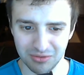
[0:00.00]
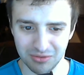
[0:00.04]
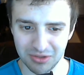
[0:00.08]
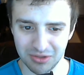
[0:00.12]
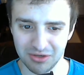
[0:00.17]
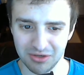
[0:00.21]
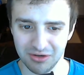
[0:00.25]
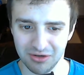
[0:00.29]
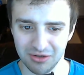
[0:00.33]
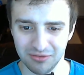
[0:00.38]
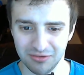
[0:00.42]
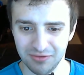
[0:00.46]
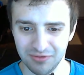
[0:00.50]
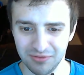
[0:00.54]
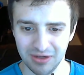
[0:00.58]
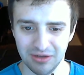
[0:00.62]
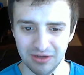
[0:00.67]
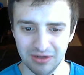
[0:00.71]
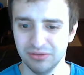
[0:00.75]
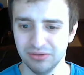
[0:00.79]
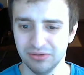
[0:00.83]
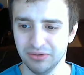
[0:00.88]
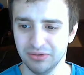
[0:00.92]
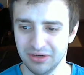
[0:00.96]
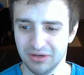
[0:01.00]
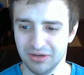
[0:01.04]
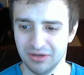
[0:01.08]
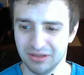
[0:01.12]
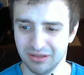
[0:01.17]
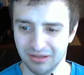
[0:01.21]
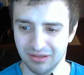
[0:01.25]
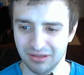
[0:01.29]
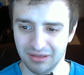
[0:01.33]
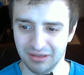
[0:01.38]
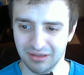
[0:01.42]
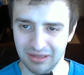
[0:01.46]
which could have failed or
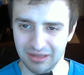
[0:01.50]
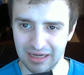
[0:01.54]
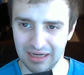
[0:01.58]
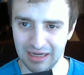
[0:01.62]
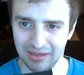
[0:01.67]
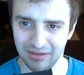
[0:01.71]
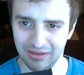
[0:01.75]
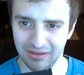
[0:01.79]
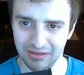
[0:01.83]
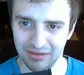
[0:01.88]
anything like that.